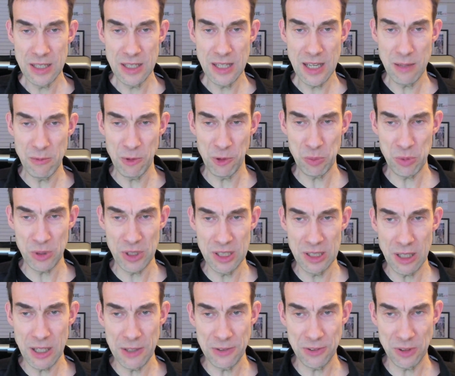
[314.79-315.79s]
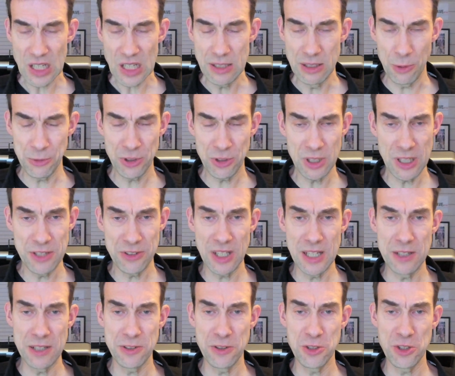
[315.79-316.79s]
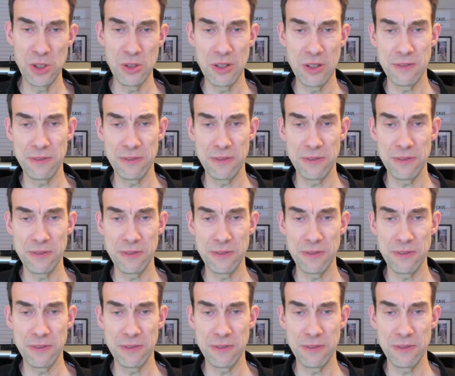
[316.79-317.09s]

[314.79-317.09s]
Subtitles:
Yeah, it was pretty nice. Now, I'd certainly say it's a shoe